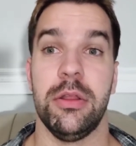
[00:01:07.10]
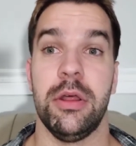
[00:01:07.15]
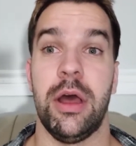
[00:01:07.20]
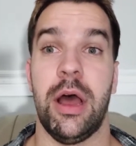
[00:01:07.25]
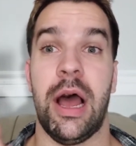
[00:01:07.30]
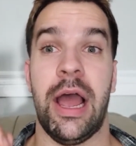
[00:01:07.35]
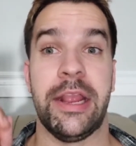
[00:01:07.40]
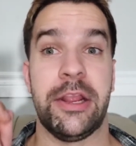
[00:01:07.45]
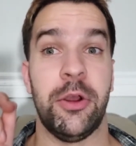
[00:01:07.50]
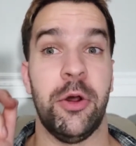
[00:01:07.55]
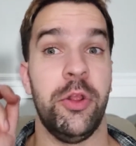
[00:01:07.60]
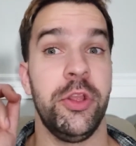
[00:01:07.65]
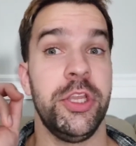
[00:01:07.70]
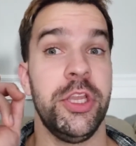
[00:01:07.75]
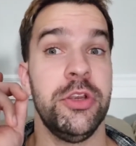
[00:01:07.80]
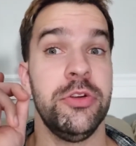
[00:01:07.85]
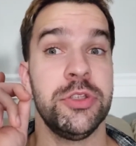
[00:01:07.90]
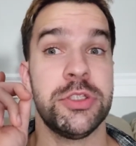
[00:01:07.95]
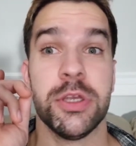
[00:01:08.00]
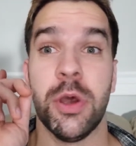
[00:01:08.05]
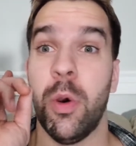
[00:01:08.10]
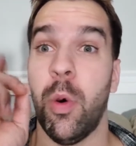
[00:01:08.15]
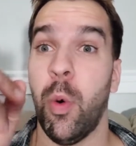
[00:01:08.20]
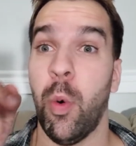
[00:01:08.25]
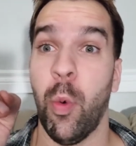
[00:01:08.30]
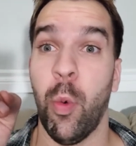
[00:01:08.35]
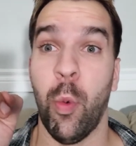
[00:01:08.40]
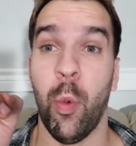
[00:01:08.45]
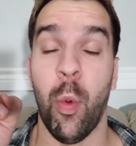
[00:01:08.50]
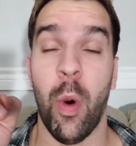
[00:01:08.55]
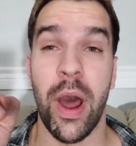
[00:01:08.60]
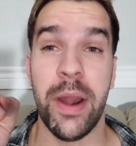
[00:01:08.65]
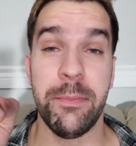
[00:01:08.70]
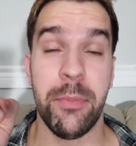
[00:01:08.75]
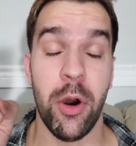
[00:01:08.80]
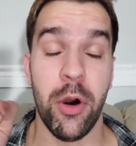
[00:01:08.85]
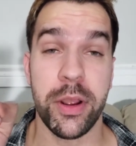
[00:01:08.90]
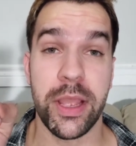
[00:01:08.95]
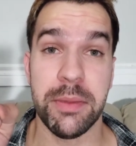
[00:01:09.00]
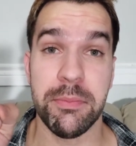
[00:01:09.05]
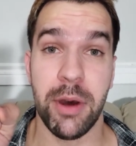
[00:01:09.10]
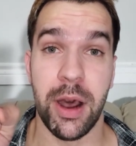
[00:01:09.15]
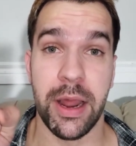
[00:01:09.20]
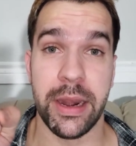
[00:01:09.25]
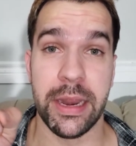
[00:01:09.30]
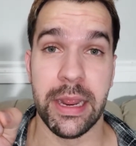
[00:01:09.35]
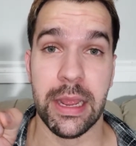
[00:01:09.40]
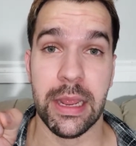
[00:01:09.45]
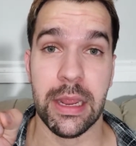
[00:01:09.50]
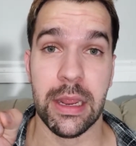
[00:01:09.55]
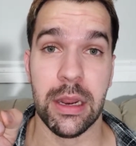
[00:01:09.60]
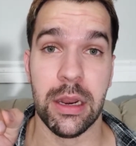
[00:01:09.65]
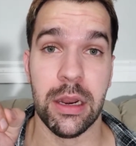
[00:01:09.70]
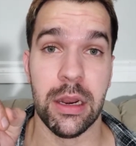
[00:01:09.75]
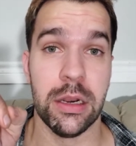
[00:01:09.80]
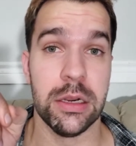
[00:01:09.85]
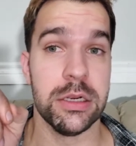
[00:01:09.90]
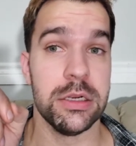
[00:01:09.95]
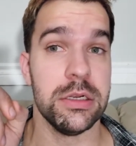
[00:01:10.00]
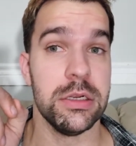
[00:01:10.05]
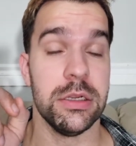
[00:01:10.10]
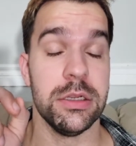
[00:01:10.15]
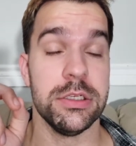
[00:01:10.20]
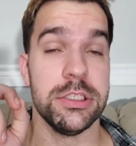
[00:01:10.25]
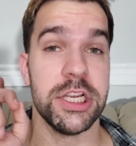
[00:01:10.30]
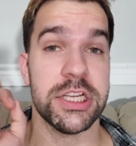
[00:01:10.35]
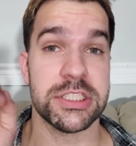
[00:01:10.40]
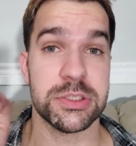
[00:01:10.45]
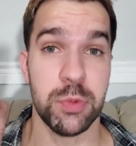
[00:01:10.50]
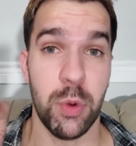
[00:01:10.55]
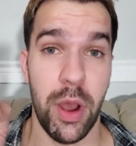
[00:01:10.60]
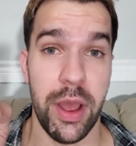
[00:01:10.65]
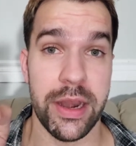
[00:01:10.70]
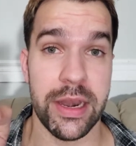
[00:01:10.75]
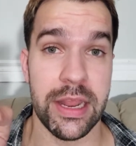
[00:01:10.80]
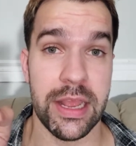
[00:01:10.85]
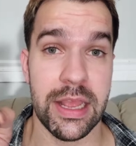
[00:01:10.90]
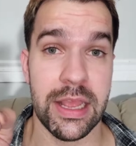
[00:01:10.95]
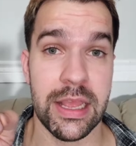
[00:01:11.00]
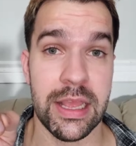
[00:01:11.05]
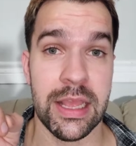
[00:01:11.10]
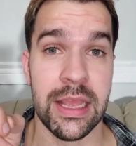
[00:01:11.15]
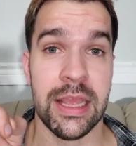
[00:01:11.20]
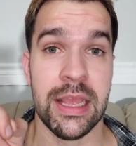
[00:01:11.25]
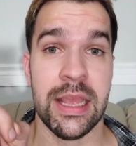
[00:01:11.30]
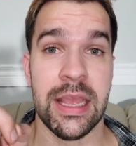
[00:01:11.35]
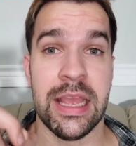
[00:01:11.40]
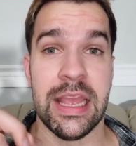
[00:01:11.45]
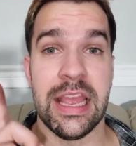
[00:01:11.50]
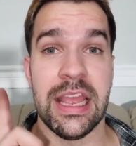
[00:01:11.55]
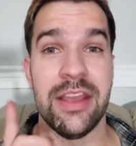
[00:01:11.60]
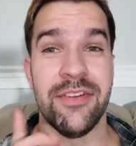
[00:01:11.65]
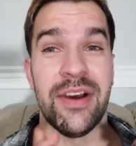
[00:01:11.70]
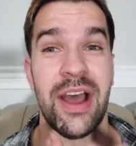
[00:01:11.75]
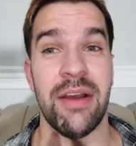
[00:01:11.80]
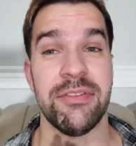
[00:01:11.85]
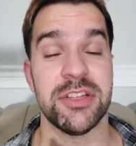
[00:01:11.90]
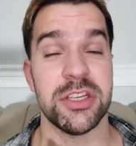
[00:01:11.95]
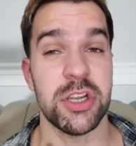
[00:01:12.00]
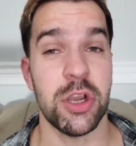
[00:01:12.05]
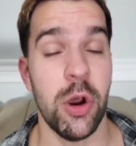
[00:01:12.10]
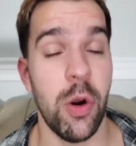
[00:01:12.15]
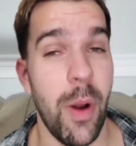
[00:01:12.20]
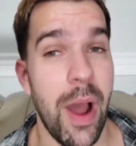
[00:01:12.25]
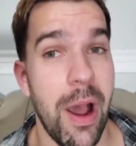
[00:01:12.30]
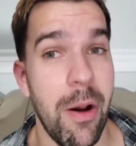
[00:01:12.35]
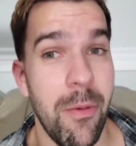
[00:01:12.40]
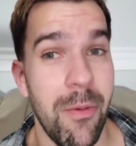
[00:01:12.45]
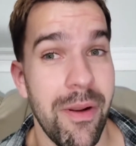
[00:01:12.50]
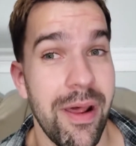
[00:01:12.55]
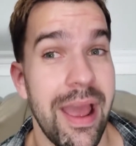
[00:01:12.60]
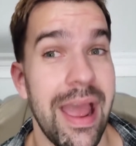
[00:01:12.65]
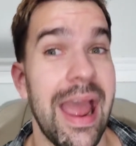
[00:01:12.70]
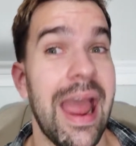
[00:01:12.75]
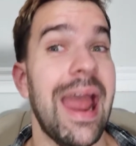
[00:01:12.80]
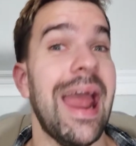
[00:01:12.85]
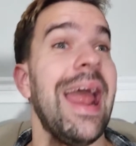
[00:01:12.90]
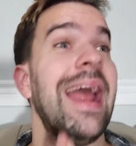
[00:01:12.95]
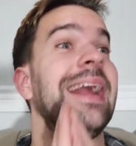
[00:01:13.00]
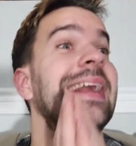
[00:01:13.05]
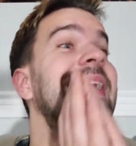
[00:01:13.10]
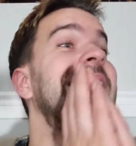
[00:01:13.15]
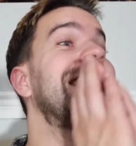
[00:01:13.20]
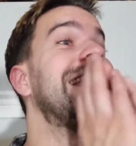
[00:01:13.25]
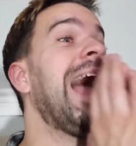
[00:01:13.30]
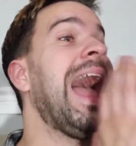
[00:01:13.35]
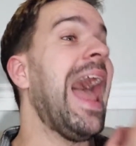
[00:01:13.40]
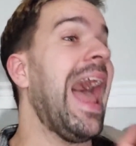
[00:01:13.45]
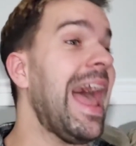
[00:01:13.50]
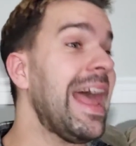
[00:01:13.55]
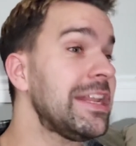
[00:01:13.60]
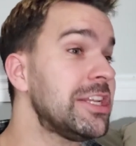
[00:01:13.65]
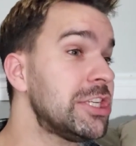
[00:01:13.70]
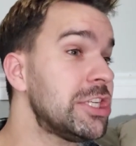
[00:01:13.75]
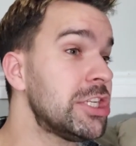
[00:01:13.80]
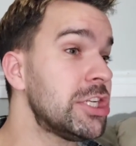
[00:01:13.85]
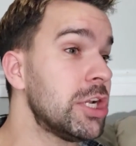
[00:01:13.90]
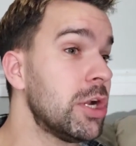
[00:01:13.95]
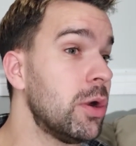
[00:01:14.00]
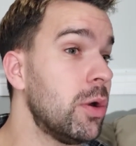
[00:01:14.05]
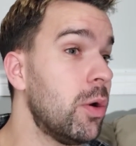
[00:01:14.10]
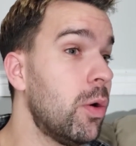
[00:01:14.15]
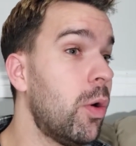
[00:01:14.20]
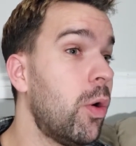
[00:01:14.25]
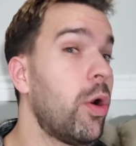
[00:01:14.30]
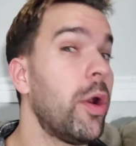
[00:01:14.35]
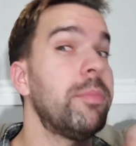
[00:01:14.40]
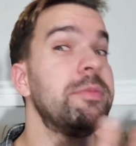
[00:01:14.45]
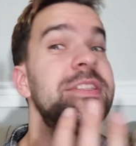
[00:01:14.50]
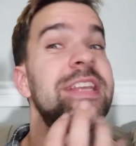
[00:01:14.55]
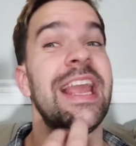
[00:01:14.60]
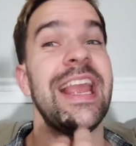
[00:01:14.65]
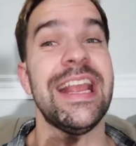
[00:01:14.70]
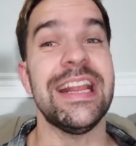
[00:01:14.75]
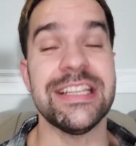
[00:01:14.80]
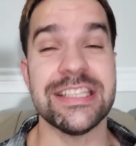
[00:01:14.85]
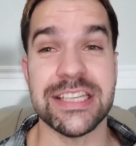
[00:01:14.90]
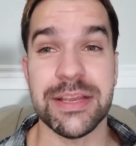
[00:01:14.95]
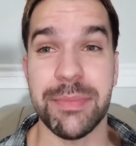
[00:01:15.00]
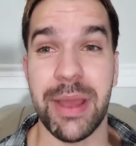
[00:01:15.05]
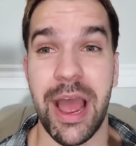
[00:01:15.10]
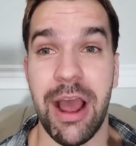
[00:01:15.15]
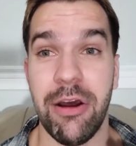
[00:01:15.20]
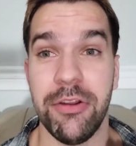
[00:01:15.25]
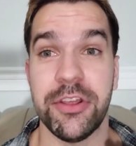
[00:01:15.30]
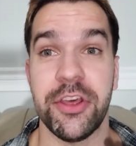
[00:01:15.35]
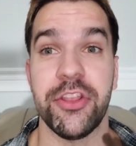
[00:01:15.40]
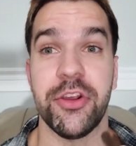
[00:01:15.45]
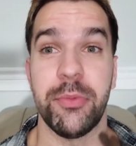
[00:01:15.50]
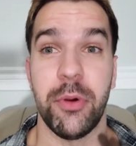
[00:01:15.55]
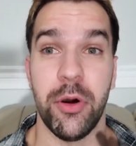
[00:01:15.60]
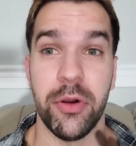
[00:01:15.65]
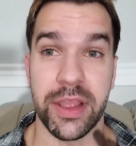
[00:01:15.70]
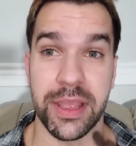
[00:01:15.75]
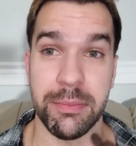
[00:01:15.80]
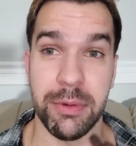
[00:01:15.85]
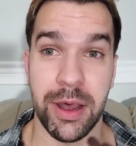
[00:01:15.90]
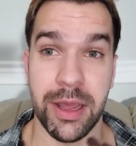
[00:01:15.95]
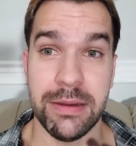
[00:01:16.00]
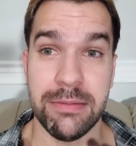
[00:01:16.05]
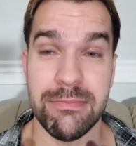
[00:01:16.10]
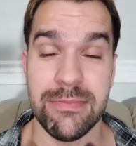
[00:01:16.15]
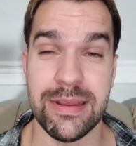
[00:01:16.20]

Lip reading: I can only use one Pokemon. Just one. If I have to go out and catch or obtain somehow another Pokemon,